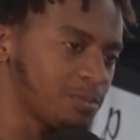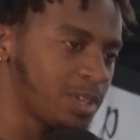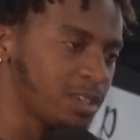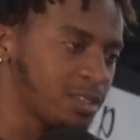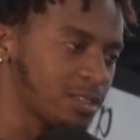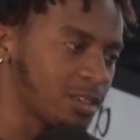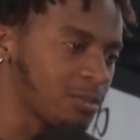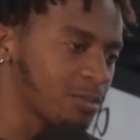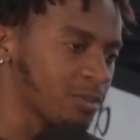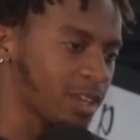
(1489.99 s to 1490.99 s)
being
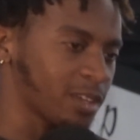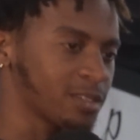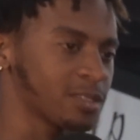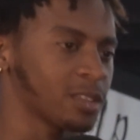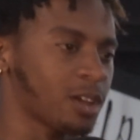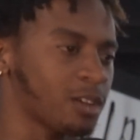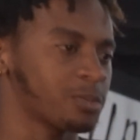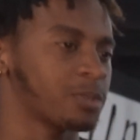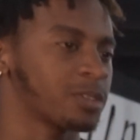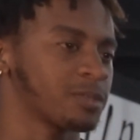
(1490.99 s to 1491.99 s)
like the
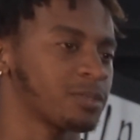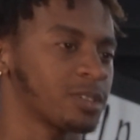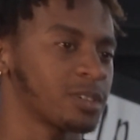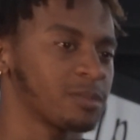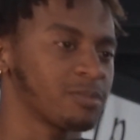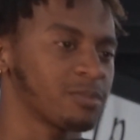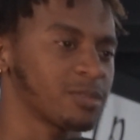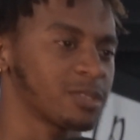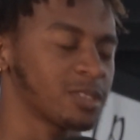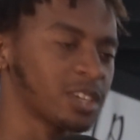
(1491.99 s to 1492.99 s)
offspring of
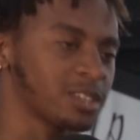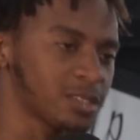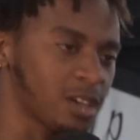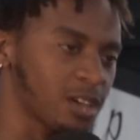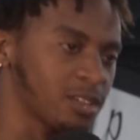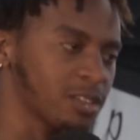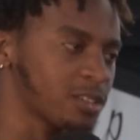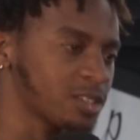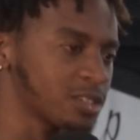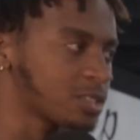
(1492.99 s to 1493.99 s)
like his aunt
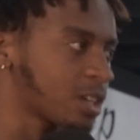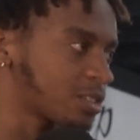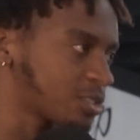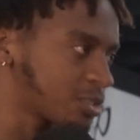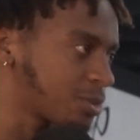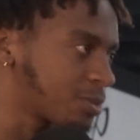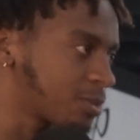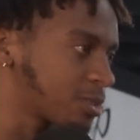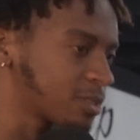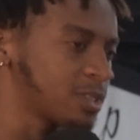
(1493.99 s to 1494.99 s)
Asada
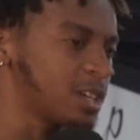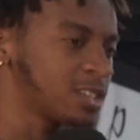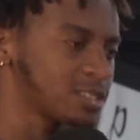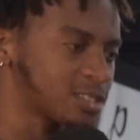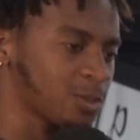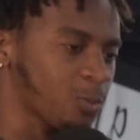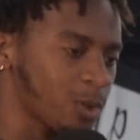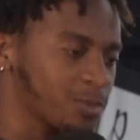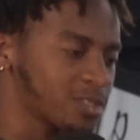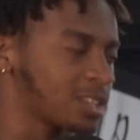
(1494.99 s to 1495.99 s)
Shakur, and just
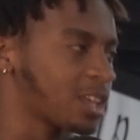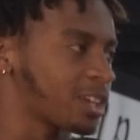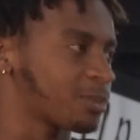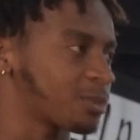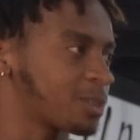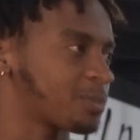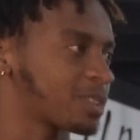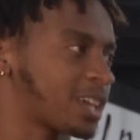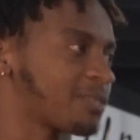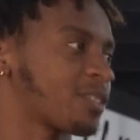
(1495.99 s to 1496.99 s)
what was it like growing up
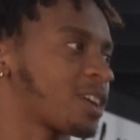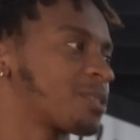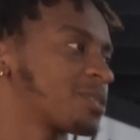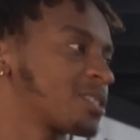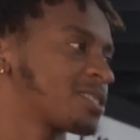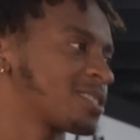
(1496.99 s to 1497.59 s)
in that environment.